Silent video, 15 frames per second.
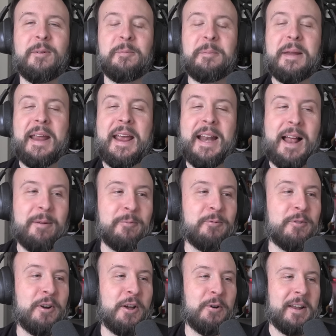man, I'm
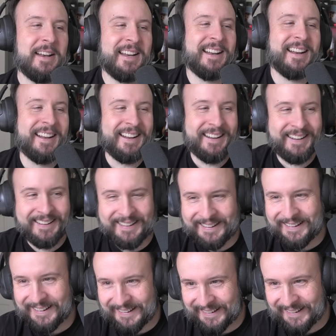ruined.
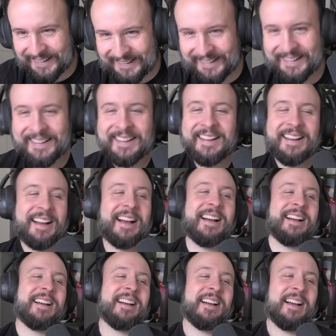I
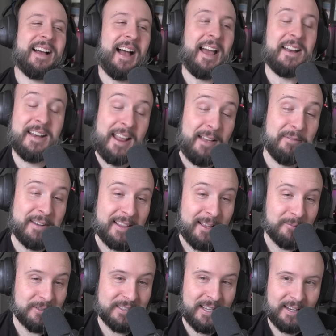didn't have any. I'm
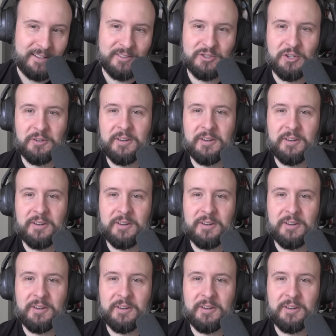just kidding. Joke.